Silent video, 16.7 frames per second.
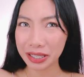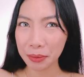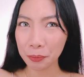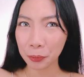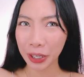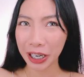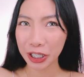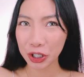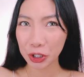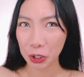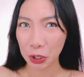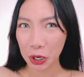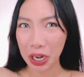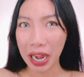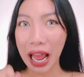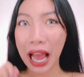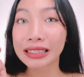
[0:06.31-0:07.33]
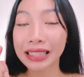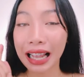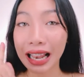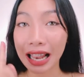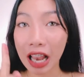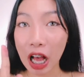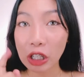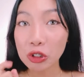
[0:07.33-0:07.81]
impression sa
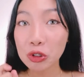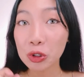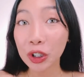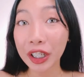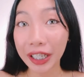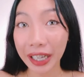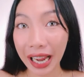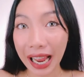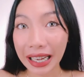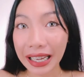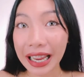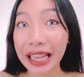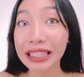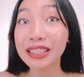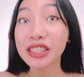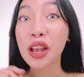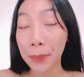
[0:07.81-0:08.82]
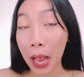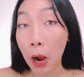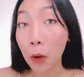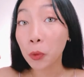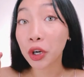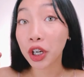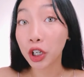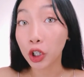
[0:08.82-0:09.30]
Luxe Organix
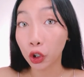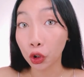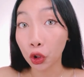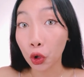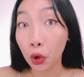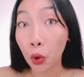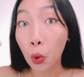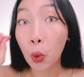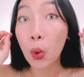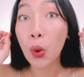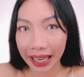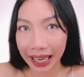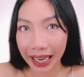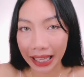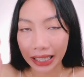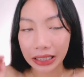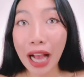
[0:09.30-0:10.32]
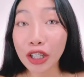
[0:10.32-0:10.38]
Power Glow Kit.